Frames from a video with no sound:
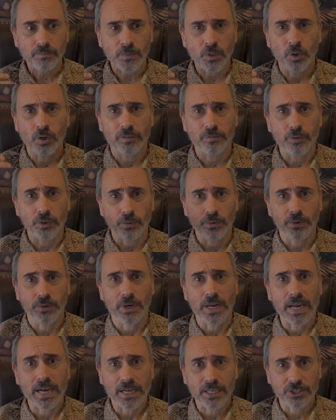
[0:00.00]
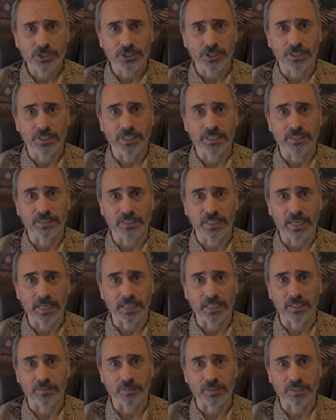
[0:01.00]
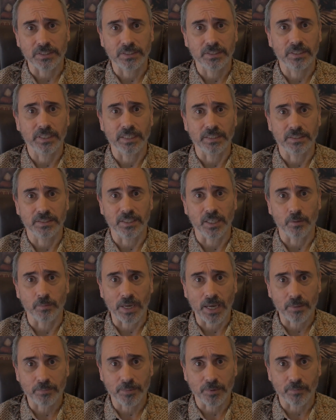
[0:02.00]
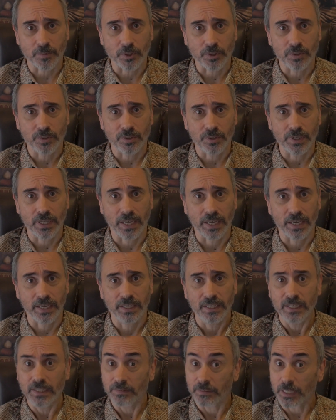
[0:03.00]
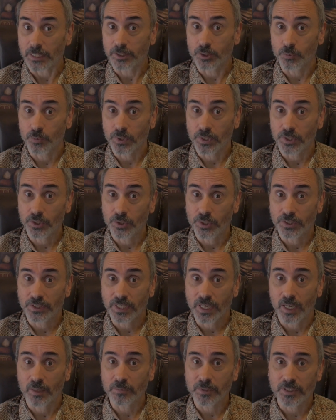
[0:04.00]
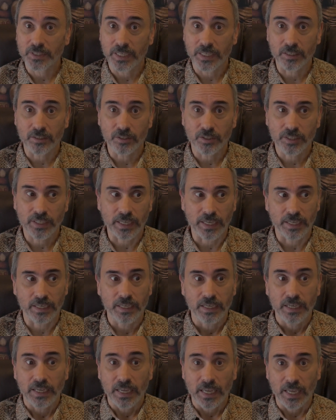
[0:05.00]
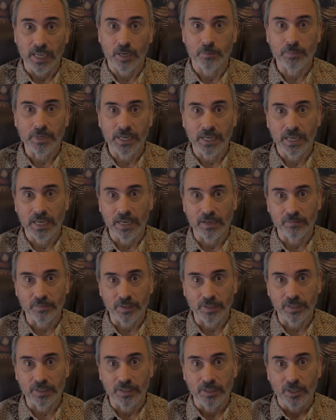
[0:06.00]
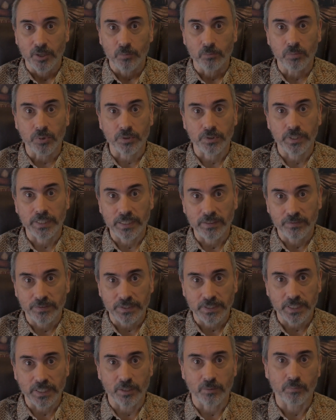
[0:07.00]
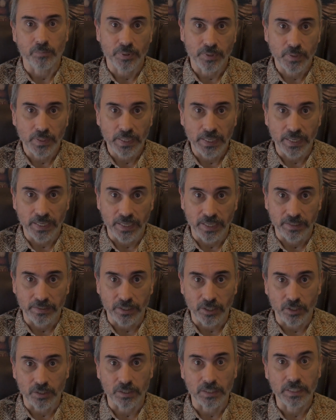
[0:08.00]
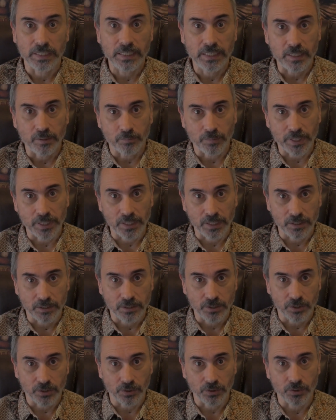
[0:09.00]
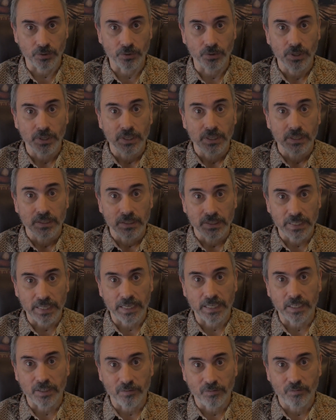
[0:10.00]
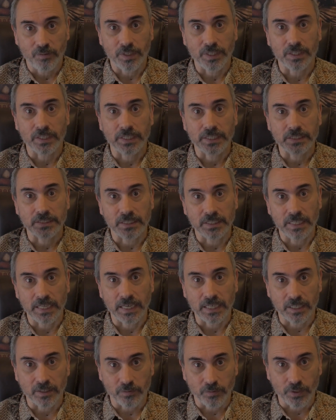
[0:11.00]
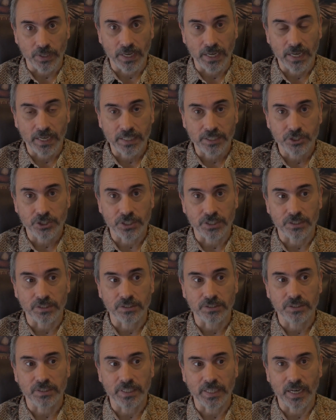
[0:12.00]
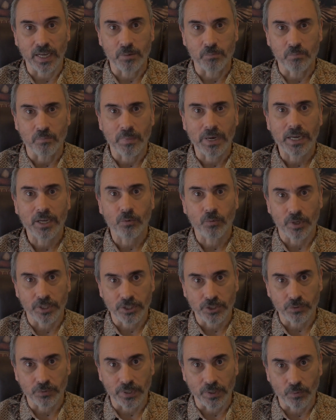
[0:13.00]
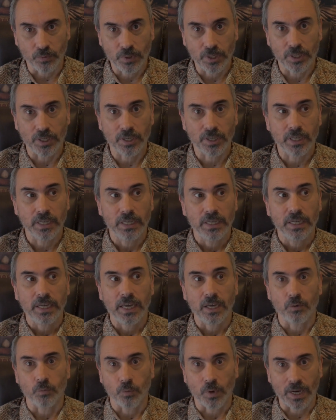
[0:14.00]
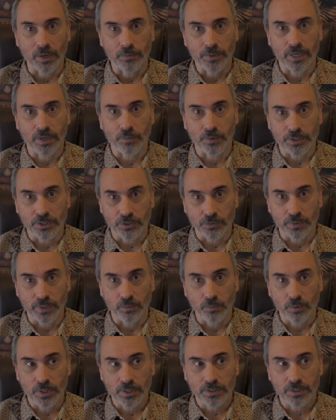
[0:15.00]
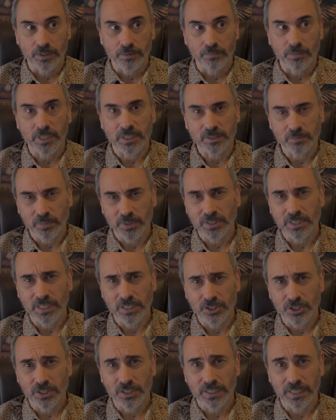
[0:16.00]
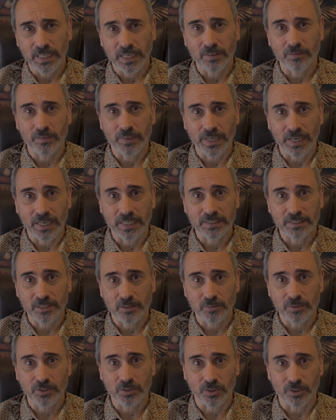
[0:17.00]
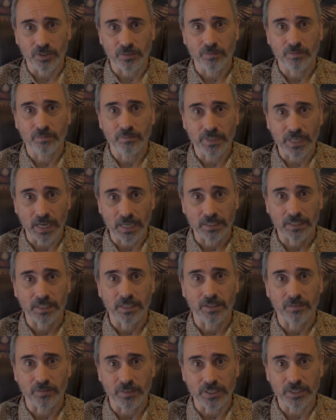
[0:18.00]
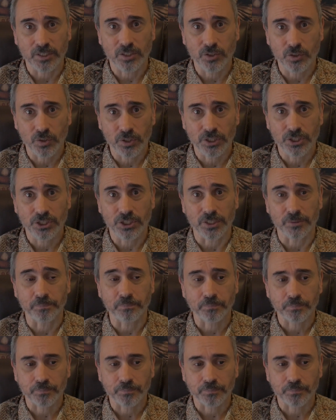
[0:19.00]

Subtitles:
or if your reaction is negative and suboptimal, okay? That's a really good time to take a look at, am I having beliefs in play that are leading me to negative feelings and negative reactions that I might want to rework? And why would I want to rework them? Because potentially I've got some sort of cognitive distortion